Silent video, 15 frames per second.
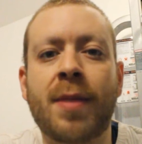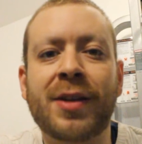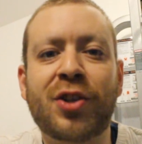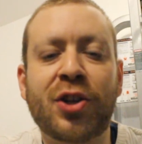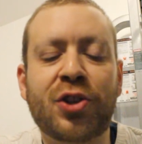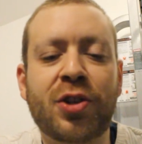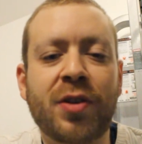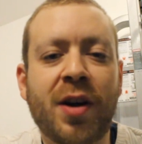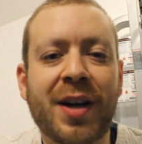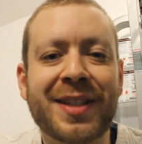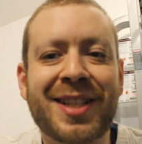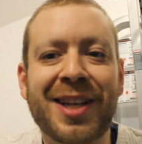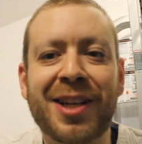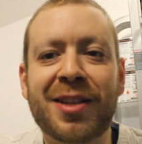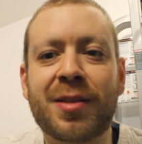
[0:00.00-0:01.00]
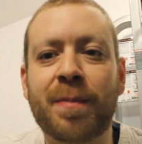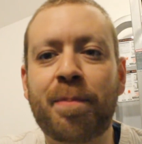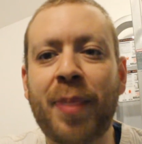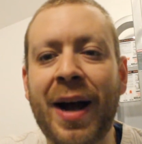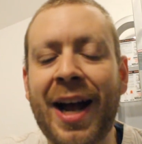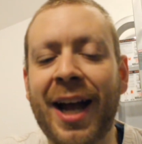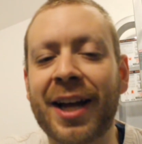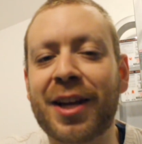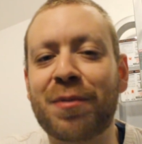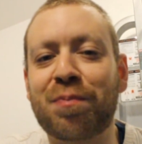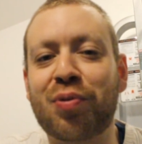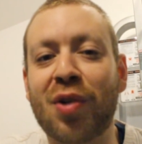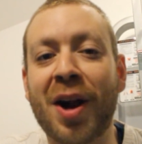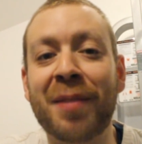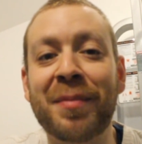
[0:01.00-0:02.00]
Manchester United back,
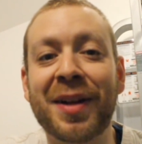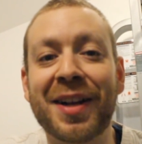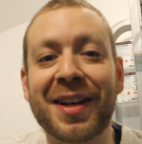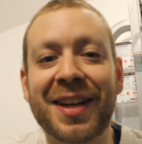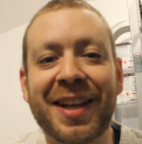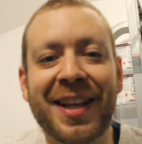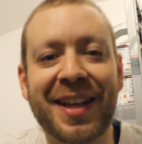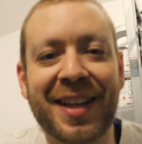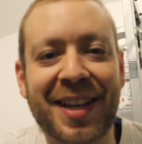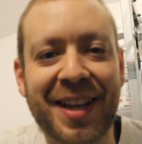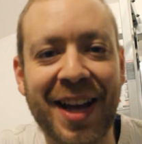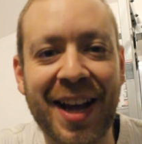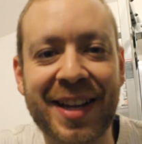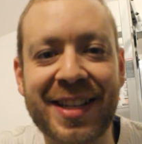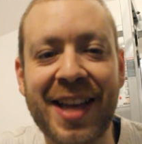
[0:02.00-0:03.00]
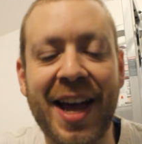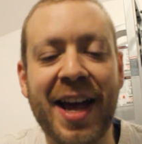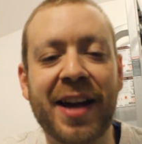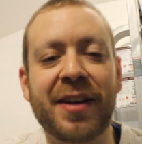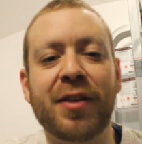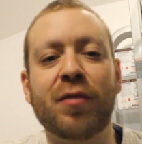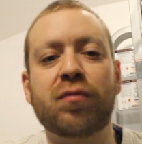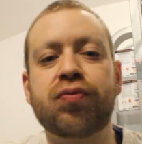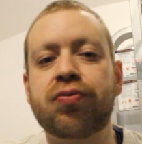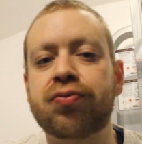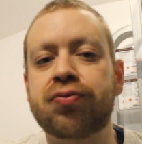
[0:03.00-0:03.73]
Premier League again.